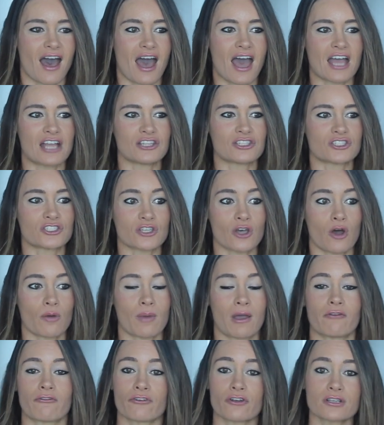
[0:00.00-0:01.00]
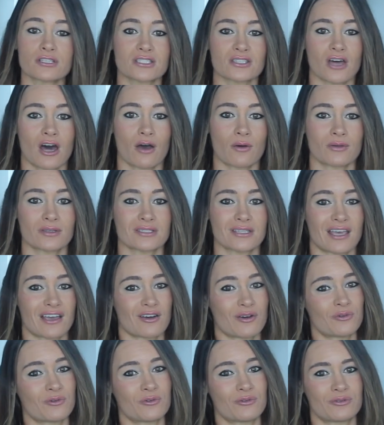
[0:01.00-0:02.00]
And so my first thought was
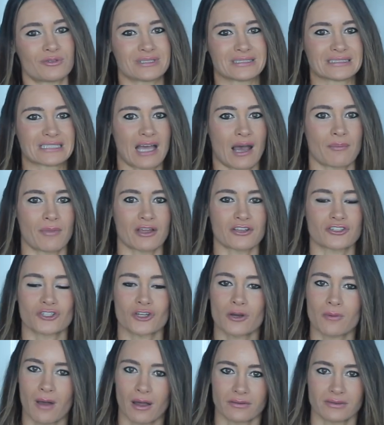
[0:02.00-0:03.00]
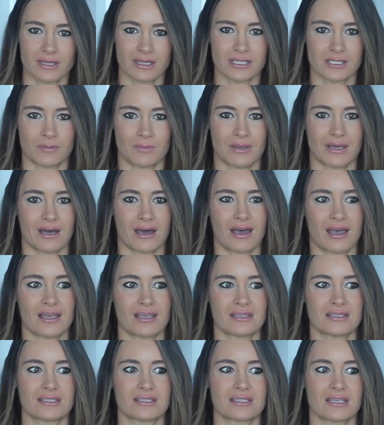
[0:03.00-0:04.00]
like, oh, I'm not sure about this
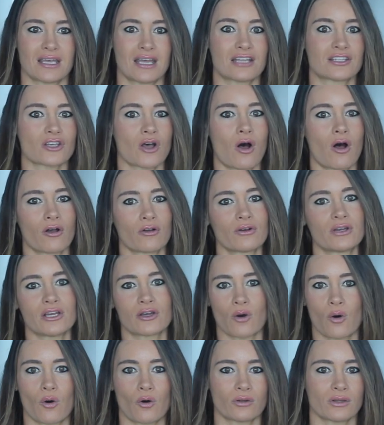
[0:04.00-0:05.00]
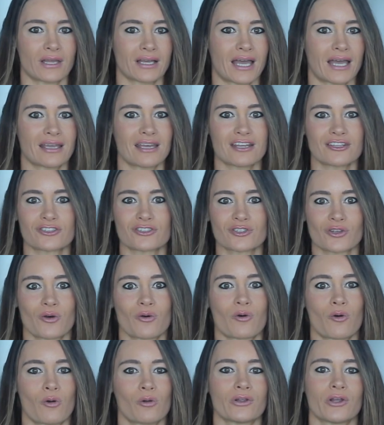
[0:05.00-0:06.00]
because it's already cold. Like I get so
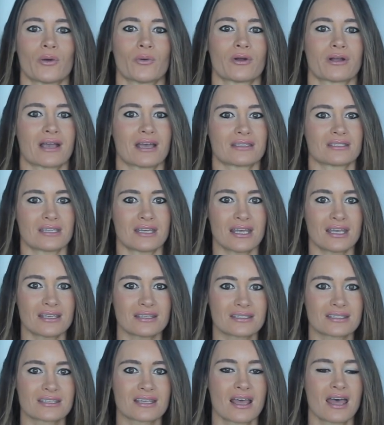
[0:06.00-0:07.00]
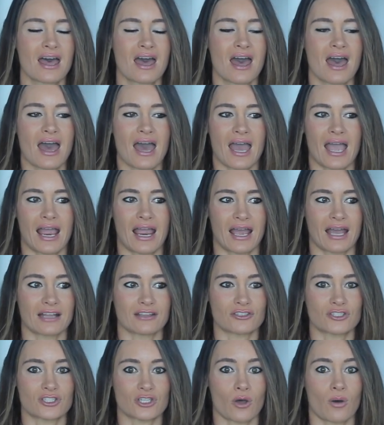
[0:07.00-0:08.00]
cold at work as it is.
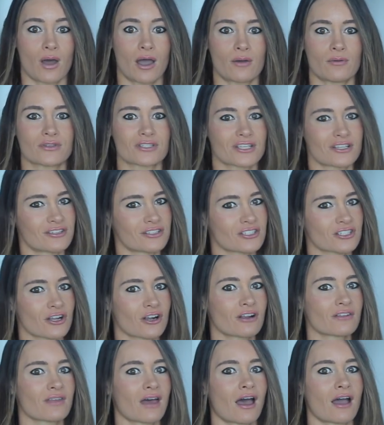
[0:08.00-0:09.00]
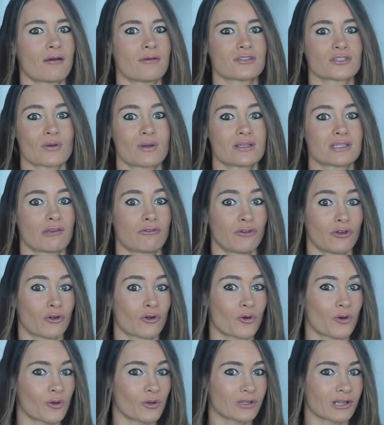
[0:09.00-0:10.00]
And so I was concerned that I was going to feel
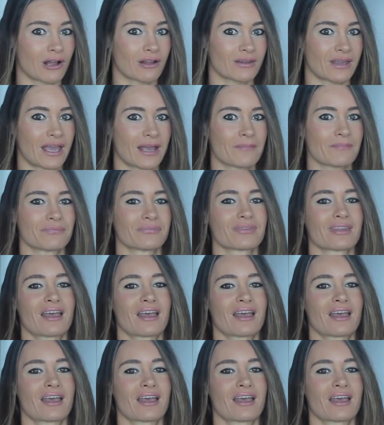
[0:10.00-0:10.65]
cold all day.